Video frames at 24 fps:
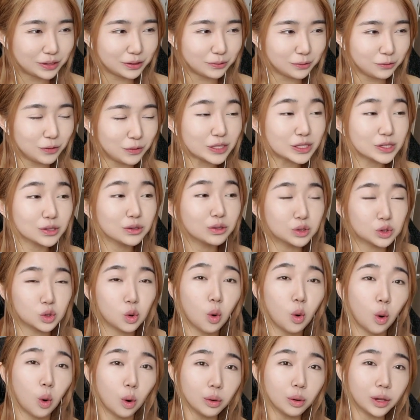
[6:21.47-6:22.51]
physical
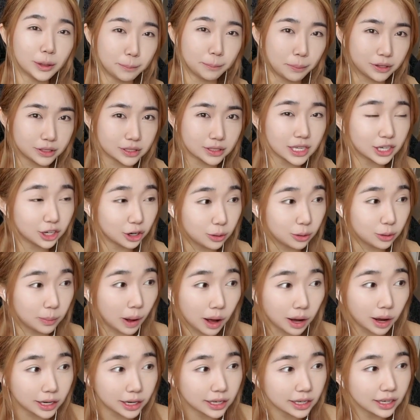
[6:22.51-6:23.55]
toll it puts on your
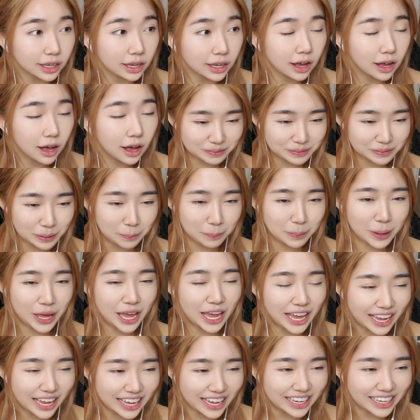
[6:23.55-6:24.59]
body, the
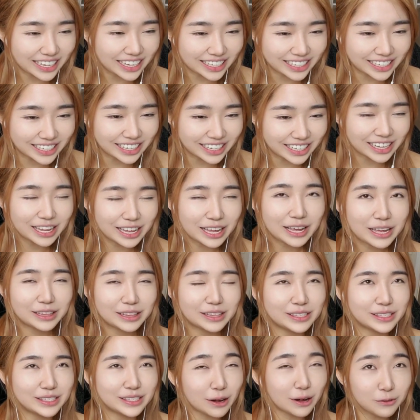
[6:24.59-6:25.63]
pain, the
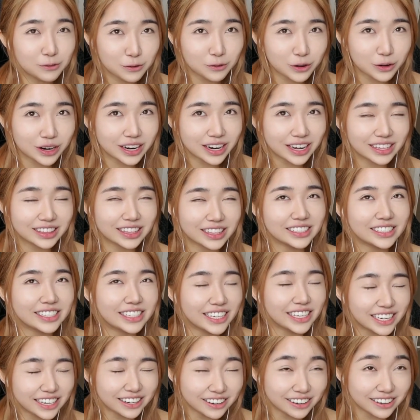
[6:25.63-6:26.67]
suffering, the
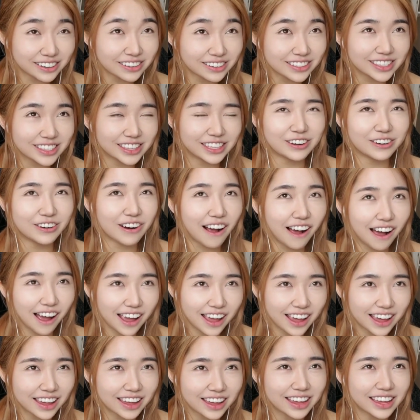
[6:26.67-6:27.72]
tears, the
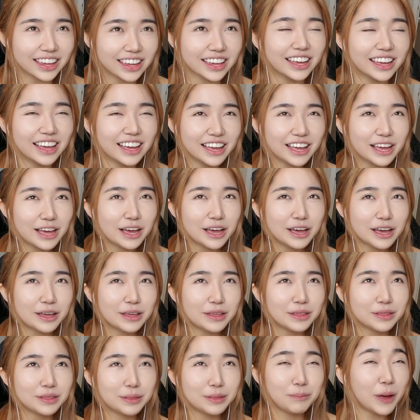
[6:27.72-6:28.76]
crying,
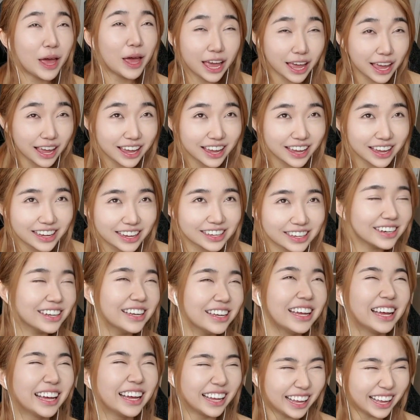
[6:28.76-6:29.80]
the pain.
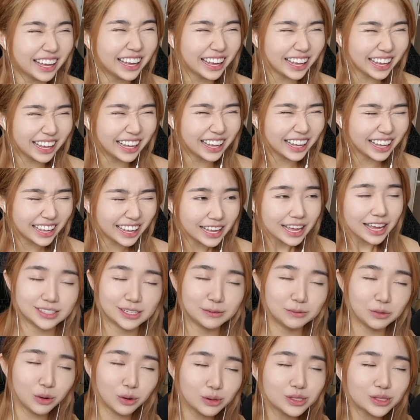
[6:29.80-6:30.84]

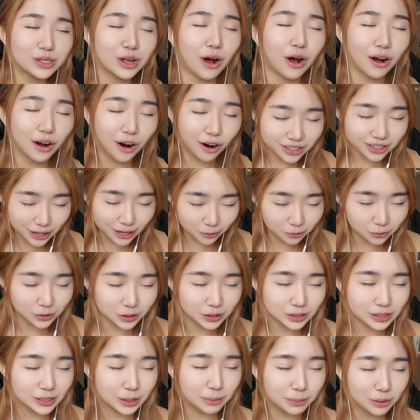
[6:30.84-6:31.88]
Those are definitely
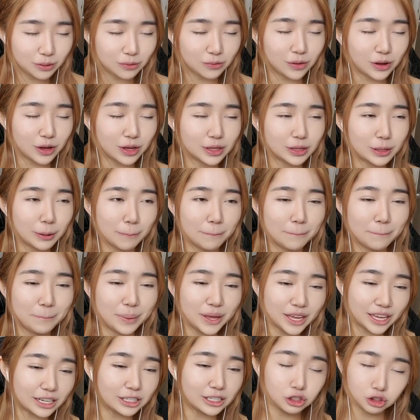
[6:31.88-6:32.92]
some of the
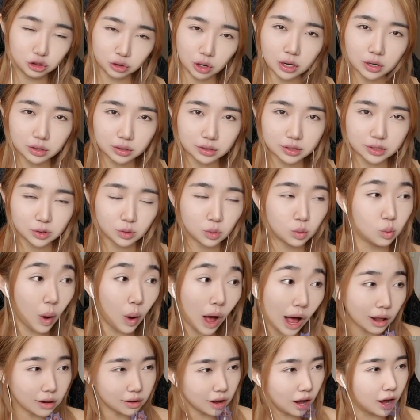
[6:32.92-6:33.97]
biggest struggles
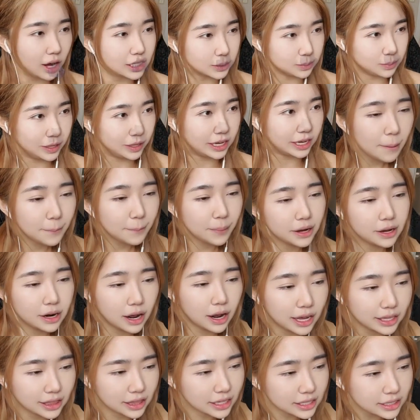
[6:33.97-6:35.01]
while cosplaying. But
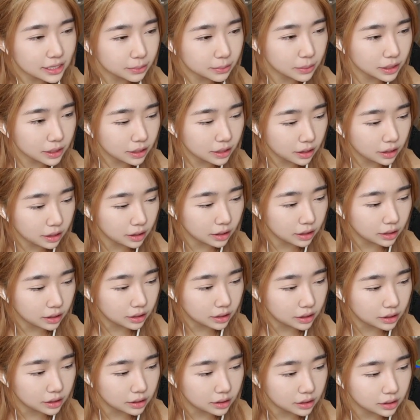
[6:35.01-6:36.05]
I think some of
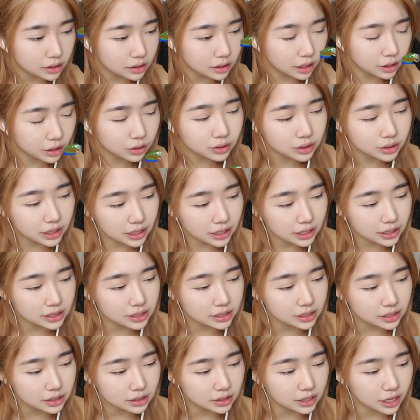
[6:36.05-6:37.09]
the other
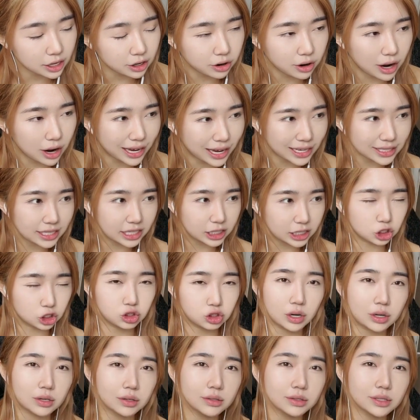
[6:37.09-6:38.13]
things that are, I guess, like
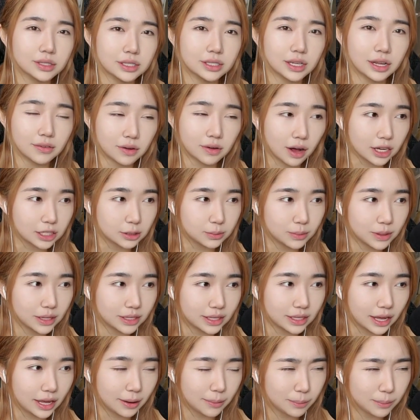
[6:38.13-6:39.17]
struggles of cosplaying
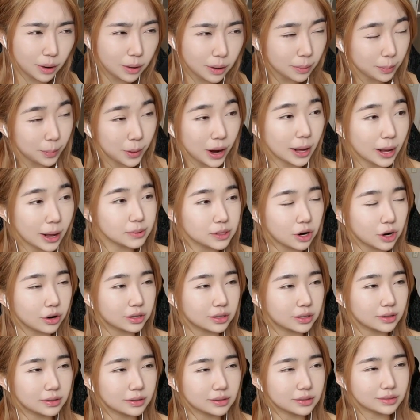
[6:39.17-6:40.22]
that perhaps aren't
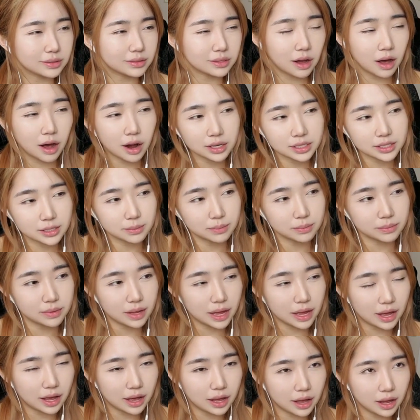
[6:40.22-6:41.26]
talked
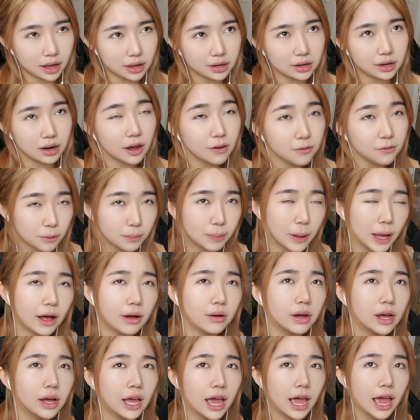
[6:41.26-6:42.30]
enough
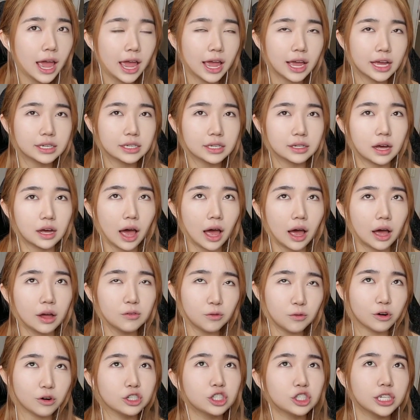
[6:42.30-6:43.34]
about, and
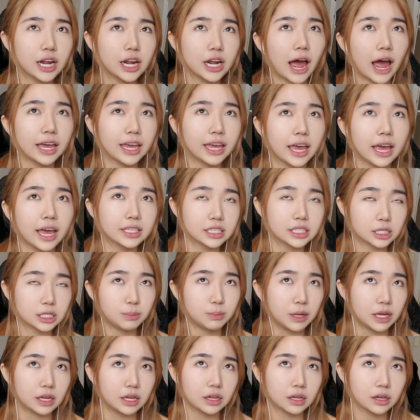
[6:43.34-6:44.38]
unfortunately I can't
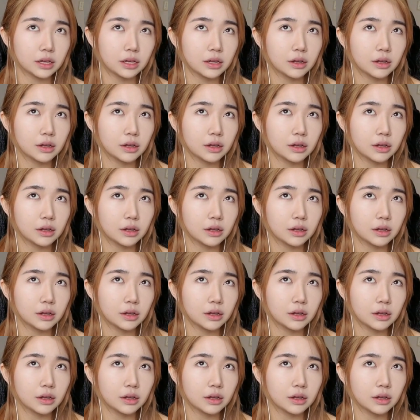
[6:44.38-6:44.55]
speak